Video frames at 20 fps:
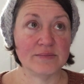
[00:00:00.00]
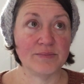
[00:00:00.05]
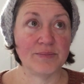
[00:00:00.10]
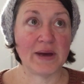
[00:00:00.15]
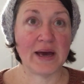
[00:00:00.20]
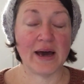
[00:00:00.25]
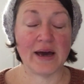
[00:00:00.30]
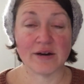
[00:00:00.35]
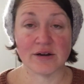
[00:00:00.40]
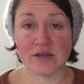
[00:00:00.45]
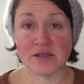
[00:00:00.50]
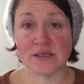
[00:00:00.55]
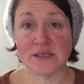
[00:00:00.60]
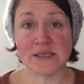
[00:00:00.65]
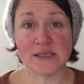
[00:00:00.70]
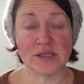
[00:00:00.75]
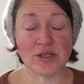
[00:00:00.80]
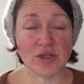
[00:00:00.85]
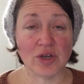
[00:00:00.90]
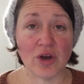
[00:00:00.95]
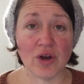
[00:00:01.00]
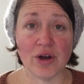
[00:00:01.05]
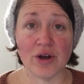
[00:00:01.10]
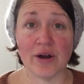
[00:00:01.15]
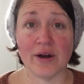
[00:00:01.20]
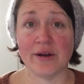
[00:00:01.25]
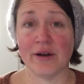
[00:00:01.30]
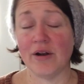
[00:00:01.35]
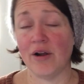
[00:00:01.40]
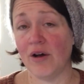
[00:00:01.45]
patterns and
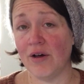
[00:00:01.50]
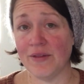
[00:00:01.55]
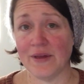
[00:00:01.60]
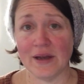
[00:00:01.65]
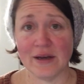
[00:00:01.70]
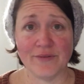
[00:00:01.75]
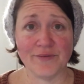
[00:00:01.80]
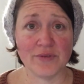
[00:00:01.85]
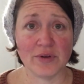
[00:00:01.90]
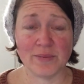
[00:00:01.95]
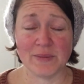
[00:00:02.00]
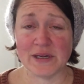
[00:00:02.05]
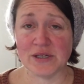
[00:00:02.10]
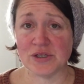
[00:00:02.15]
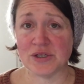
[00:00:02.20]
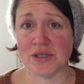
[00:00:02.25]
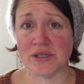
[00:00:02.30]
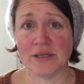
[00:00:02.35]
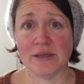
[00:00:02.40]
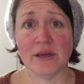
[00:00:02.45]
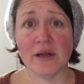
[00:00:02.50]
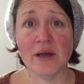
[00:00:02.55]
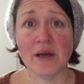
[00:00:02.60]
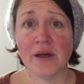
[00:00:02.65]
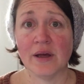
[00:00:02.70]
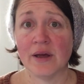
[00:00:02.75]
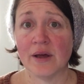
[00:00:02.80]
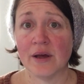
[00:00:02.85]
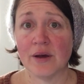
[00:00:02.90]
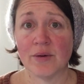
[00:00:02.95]
yarn and all that information
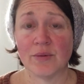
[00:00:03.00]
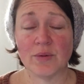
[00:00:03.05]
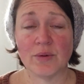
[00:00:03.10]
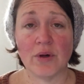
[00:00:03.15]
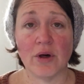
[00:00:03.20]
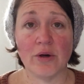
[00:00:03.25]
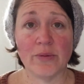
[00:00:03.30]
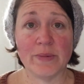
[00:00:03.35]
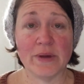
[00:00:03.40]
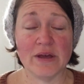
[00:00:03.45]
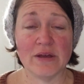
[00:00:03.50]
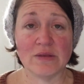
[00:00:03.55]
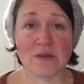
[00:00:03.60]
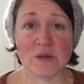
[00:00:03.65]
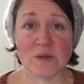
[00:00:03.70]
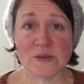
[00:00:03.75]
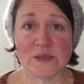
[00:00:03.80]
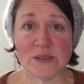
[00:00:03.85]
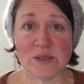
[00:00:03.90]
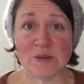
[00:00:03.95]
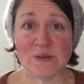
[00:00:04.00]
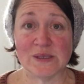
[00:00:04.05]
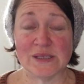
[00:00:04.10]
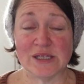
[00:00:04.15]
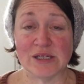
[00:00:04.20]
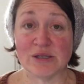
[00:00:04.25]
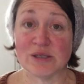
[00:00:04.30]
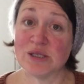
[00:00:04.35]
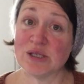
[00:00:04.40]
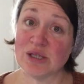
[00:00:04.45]
will all be in those notes
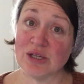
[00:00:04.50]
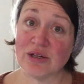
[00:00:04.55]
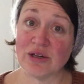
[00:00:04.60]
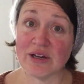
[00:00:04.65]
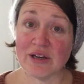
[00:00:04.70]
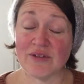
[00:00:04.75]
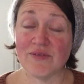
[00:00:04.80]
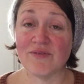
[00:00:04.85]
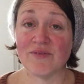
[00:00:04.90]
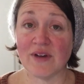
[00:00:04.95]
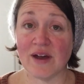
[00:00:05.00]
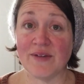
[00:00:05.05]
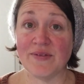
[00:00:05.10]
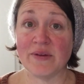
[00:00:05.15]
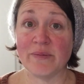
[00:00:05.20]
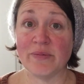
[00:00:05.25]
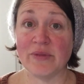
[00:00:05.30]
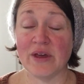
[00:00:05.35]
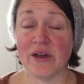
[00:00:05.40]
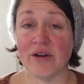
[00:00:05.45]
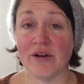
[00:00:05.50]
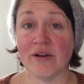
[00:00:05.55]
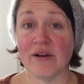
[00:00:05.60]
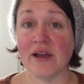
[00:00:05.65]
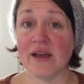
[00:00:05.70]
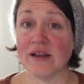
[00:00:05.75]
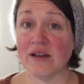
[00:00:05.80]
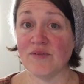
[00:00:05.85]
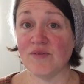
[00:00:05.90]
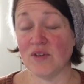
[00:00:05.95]
there. So you can find them there.
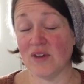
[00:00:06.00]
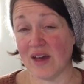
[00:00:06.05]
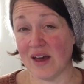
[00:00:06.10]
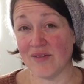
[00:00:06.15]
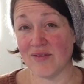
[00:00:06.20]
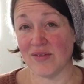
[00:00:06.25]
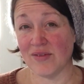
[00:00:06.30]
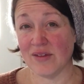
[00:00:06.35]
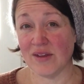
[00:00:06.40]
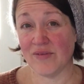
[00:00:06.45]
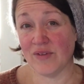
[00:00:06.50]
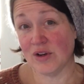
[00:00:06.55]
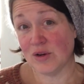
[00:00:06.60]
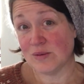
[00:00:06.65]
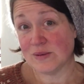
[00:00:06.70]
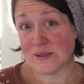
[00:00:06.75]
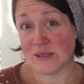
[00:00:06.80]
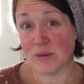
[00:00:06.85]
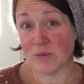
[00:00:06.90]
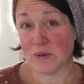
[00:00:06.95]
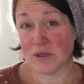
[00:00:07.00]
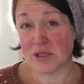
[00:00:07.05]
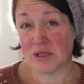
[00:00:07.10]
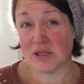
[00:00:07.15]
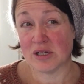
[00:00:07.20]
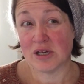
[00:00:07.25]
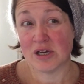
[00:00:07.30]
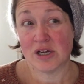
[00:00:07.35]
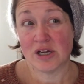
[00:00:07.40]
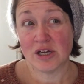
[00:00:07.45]
And if you don't see what
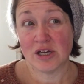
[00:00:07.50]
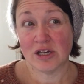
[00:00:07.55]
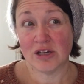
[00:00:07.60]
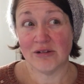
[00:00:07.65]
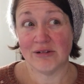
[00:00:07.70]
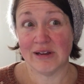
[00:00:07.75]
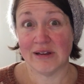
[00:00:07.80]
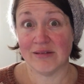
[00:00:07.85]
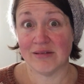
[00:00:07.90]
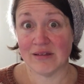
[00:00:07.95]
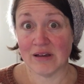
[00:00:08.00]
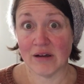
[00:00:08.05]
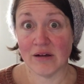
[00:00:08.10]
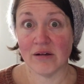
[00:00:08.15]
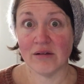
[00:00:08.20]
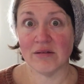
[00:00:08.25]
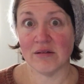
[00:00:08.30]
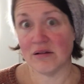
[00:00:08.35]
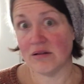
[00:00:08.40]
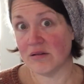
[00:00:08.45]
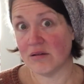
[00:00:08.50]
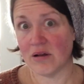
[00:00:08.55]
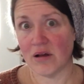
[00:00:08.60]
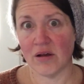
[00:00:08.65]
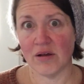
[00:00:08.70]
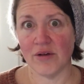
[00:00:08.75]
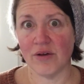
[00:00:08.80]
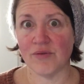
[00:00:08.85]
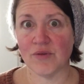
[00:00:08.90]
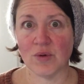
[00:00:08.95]
you need there, then
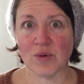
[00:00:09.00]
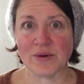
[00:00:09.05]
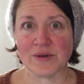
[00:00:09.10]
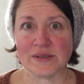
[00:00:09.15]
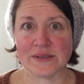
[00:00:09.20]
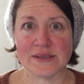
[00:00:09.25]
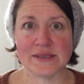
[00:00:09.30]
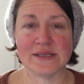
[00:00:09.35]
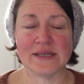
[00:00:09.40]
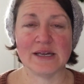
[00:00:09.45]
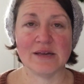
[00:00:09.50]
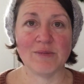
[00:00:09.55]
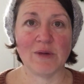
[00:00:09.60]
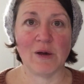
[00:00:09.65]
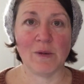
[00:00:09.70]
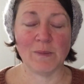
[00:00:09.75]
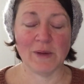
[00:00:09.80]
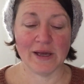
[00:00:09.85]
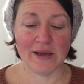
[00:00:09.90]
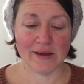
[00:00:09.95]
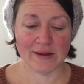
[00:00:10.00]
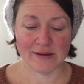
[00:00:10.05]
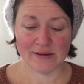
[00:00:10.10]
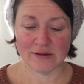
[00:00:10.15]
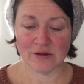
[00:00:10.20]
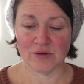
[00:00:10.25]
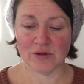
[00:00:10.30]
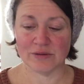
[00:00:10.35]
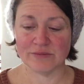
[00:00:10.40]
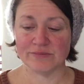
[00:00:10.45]
of course, email me
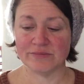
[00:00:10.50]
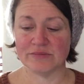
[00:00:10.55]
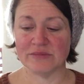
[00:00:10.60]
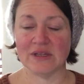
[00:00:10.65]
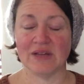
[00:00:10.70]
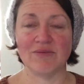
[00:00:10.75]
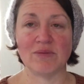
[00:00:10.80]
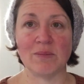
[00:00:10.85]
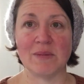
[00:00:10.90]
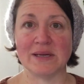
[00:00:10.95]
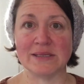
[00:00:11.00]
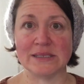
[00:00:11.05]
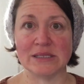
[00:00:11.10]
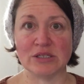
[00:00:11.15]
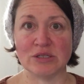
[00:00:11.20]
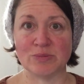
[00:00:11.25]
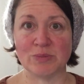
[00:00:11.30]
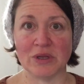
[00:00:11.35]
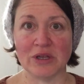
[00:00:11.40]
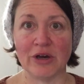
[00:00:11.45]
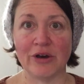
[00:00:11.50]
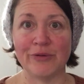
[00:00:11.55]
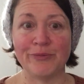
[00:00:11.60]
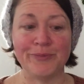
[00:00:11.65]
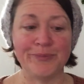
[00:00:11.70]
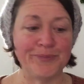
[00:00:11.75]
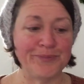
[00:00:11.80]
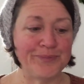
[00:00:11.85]
or leave a message below.